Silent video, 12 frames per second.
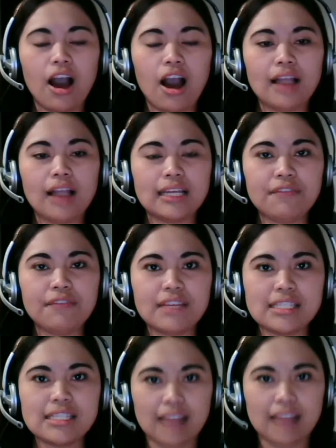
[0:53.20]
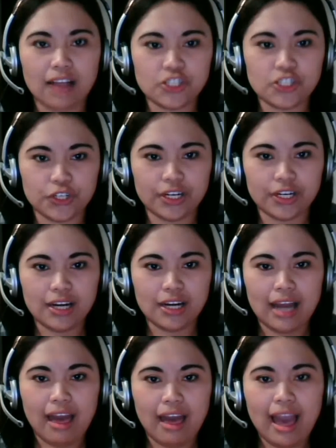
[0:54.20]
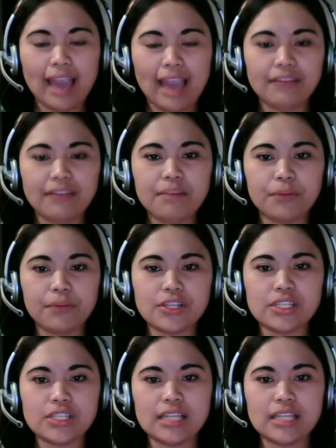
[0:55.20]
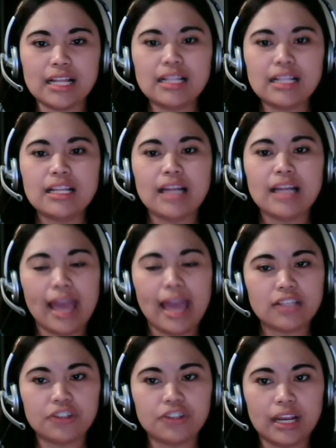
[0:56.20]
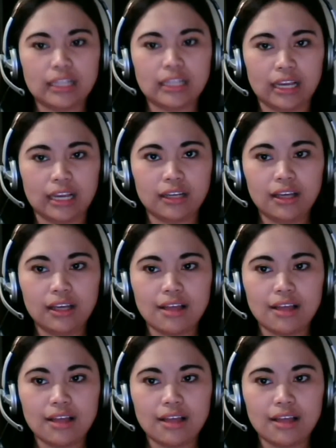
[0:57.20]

An infrastructure, hiring personnel and training,